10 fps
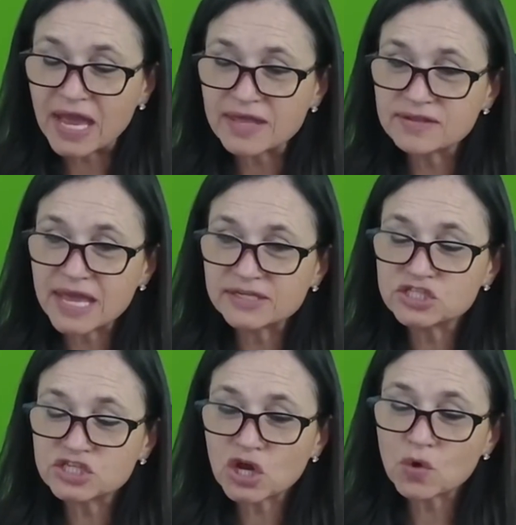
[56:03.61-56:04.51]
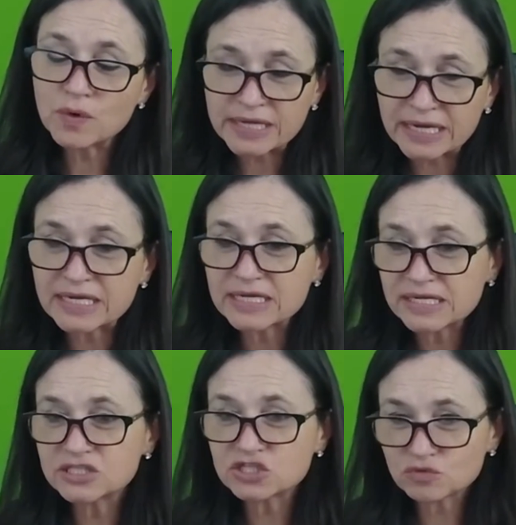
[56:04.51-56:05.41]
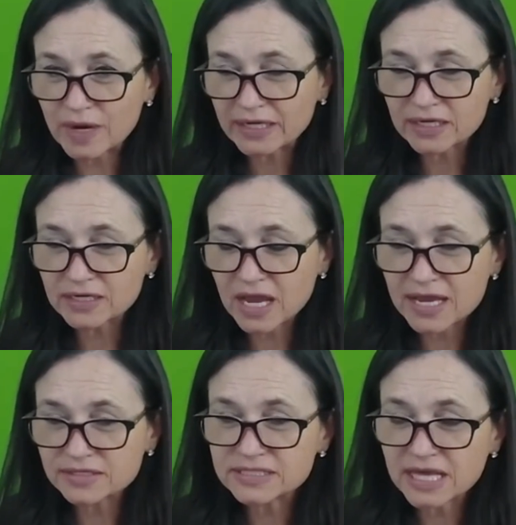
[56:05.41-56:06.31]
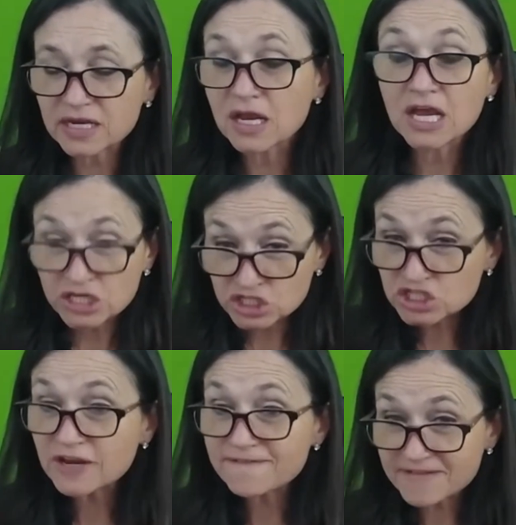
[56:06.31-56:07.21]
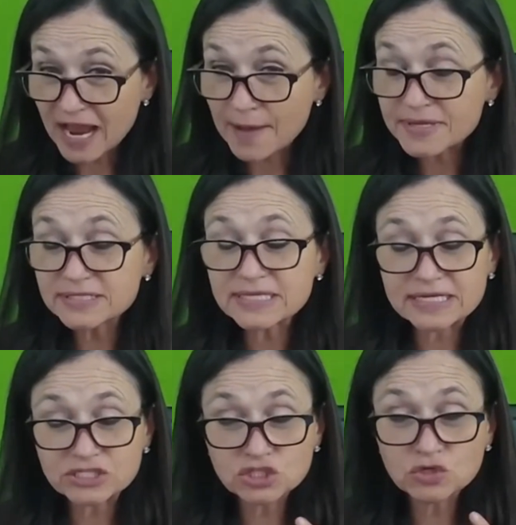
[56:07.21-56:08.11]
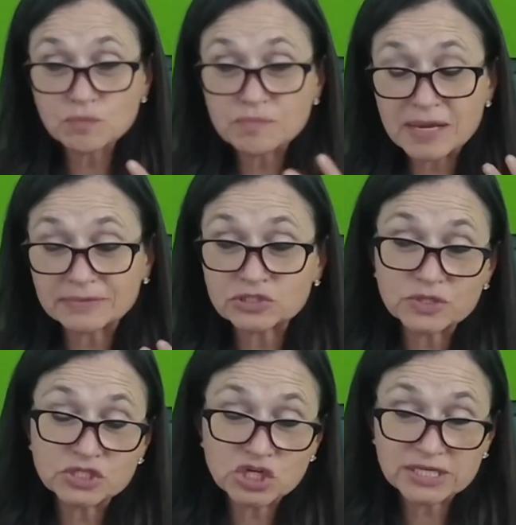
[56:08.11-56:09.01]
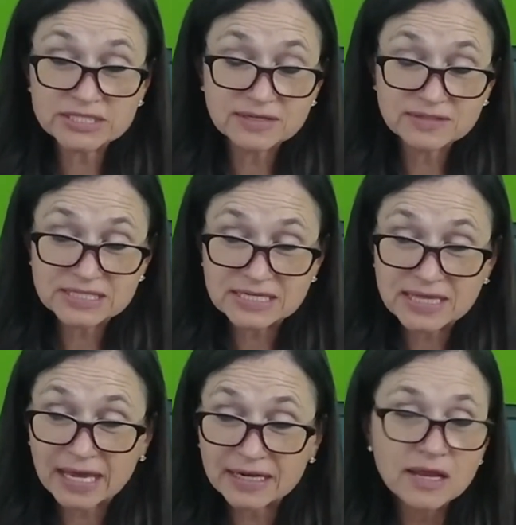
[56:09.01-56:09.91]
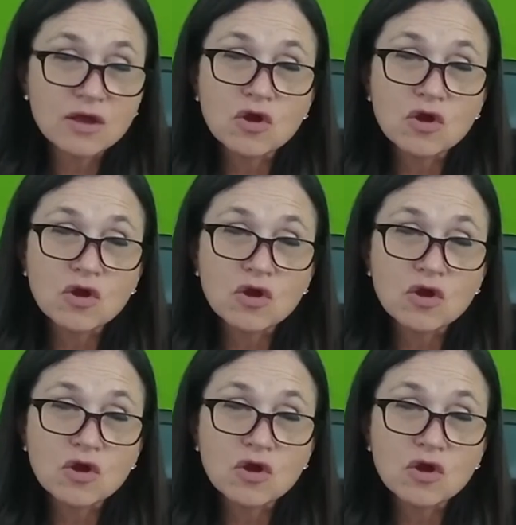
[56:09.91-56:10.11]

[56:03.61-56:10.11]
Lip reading: And so getting kids to recognize that shift happens and to be able to adjust and see that.